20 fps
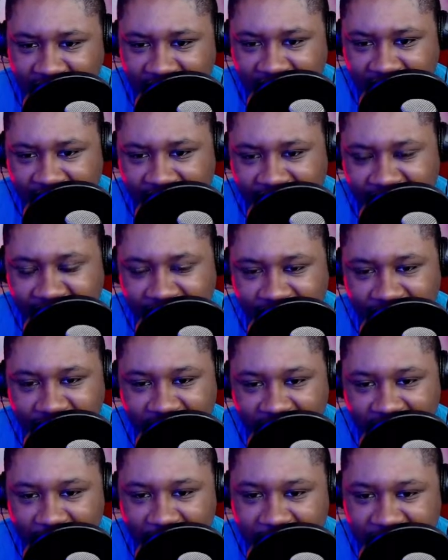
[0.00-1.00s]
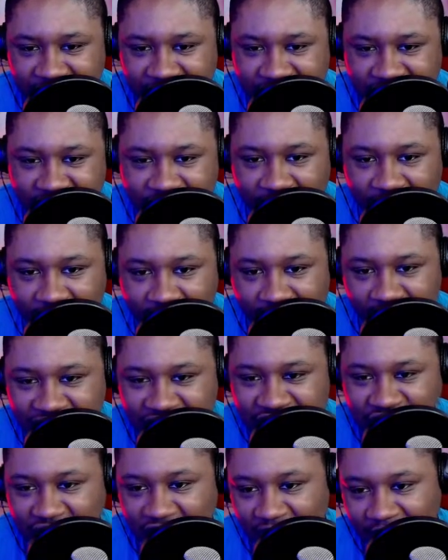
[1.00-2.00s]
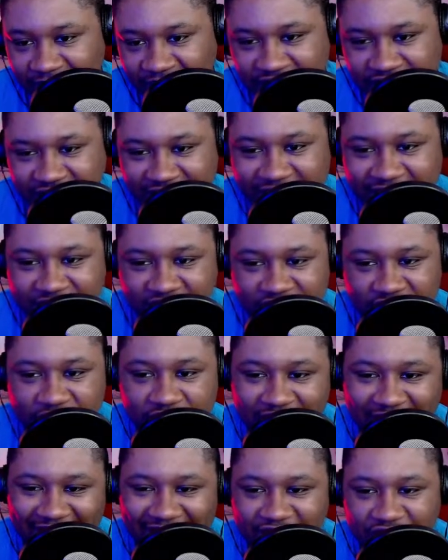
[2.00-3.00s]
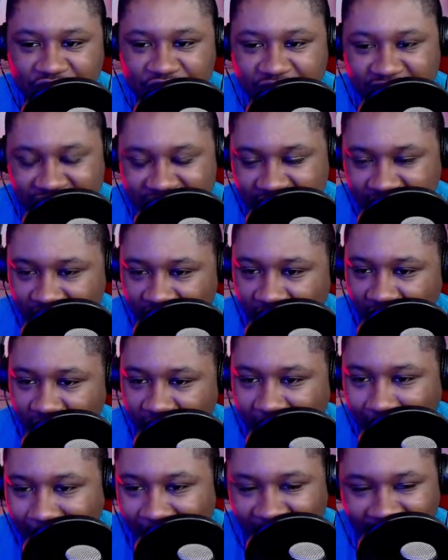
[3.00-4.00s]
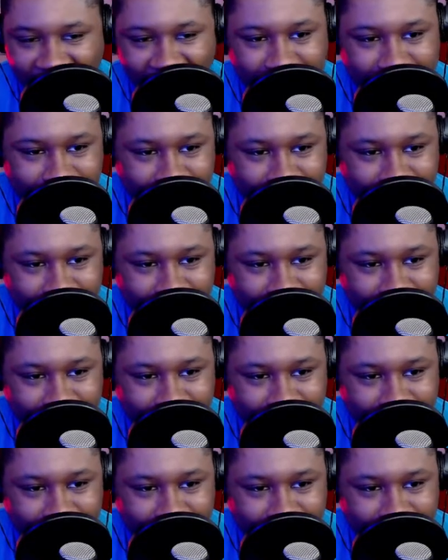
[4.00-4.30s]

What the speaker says: her in the beginning of the game, but she's very, very strong because she gives you that increased buff.